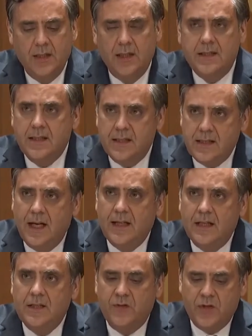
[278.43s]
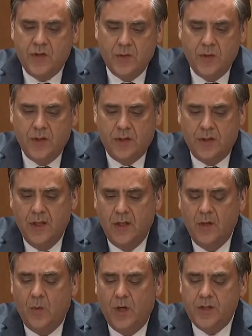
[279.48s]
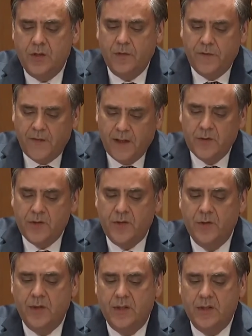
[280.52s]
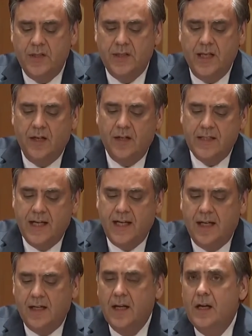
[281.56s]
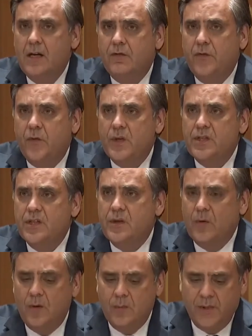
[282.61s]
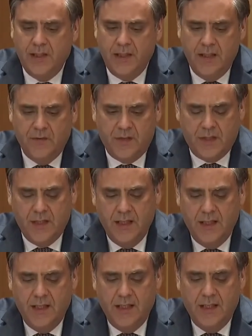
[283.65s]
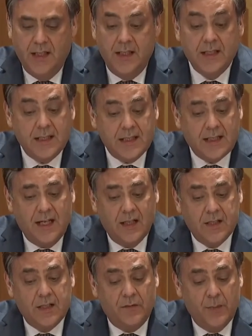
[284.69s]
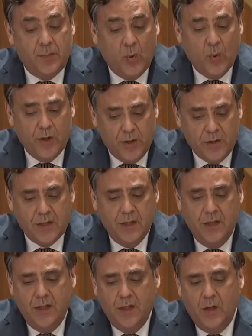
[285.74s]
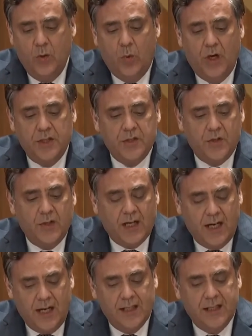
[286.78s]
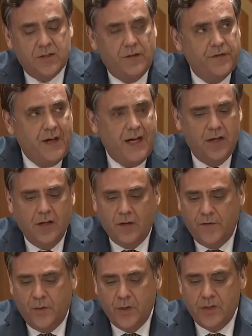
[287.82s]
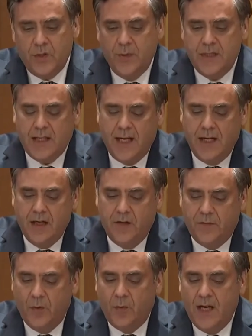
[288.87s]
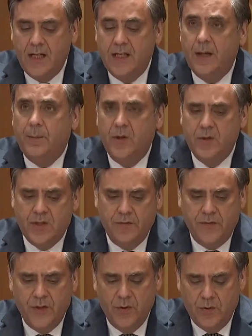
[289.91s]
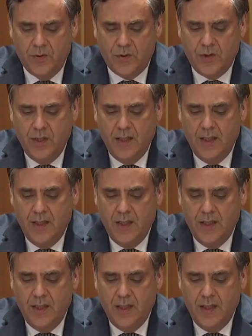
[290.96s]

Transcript: It's the silence of students who watch their fellow students as they are attacked for voicing their own beliefs. It is the silence of reporters who watch as their colleagues are fired or forced to retire for writing opposing views.